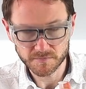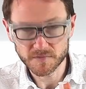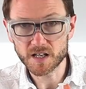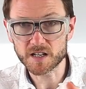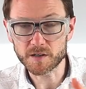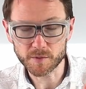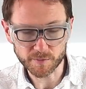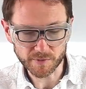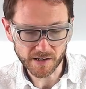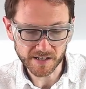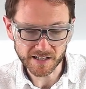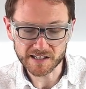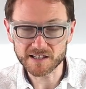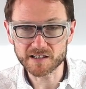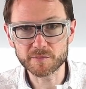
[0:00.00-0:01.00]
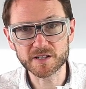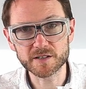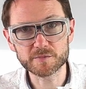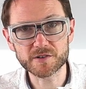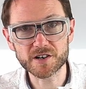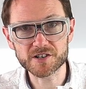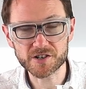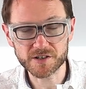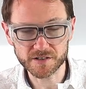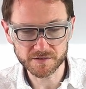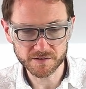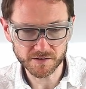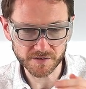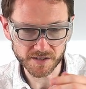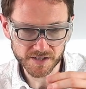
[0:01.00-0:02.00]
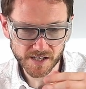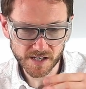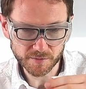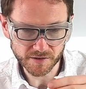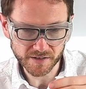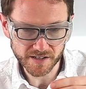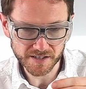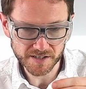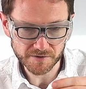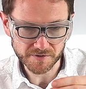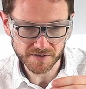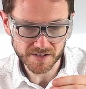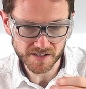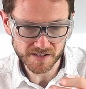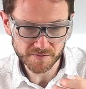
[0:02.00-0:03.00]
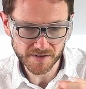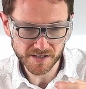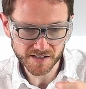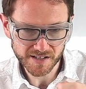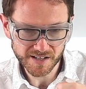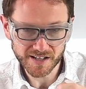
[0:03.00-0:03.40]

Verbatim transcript: And I'm applying a little bit of pressure on the table here to assist me.